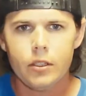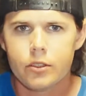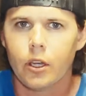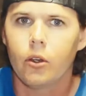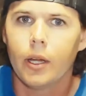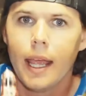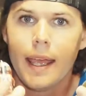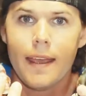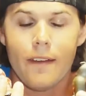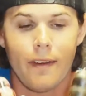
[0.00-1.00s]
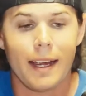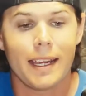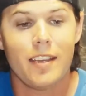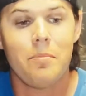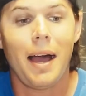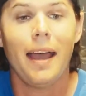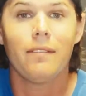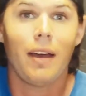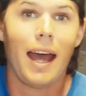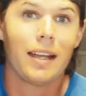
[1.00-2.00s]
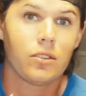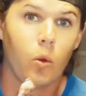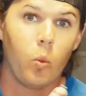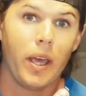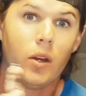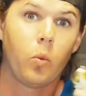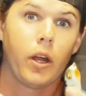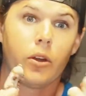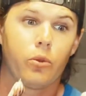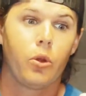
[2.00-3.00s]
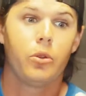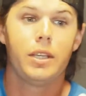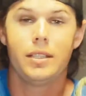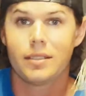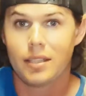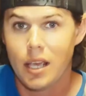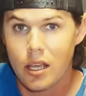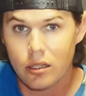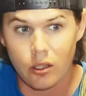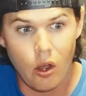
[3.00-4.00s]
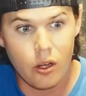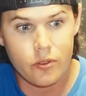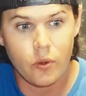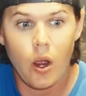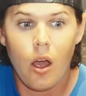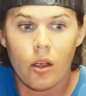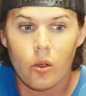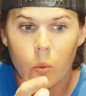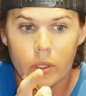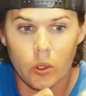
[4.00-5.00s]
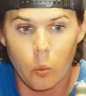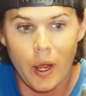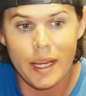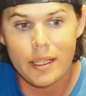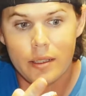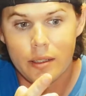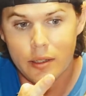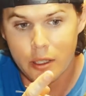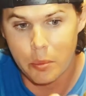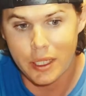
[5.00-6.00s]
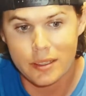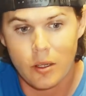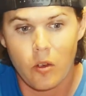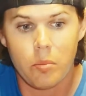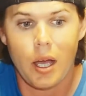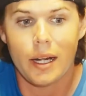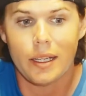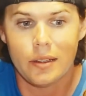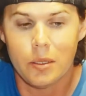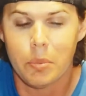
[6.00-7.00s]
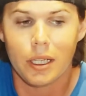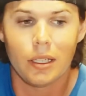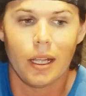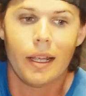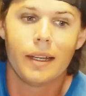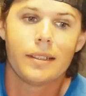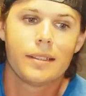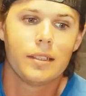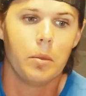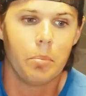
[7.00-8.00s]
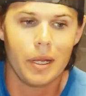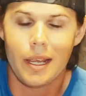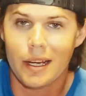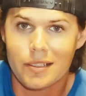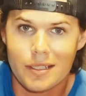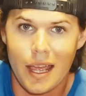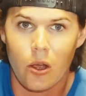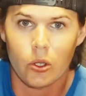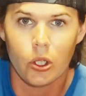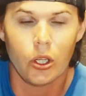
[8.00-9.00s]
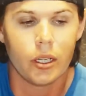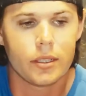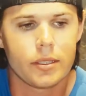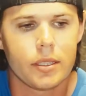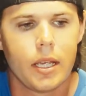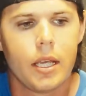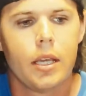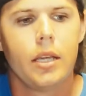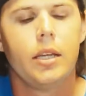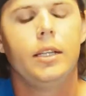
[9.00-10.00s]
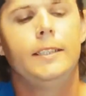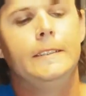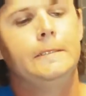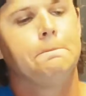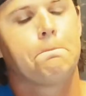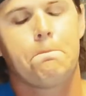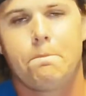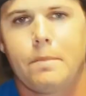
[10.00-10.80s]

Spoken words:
So if I could give my advice on when and where to throw these, the launch frog with the weight, the big soft body, the big legs, the big stout hooks, I'm